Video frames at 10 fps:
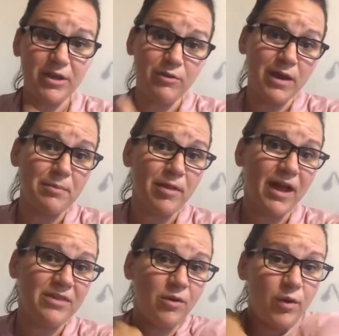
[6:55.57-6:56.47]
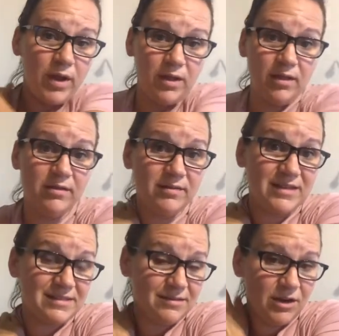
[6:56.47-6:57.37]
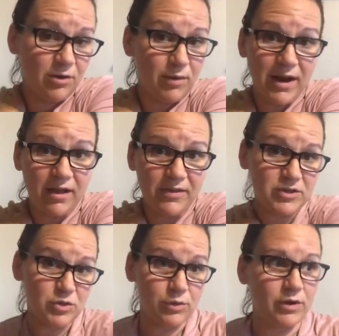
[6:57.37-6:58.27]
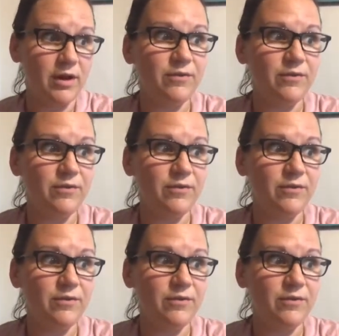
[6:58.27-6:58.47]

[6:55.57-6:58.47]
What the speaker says: you can apply the oil, you know, right on the shoulder.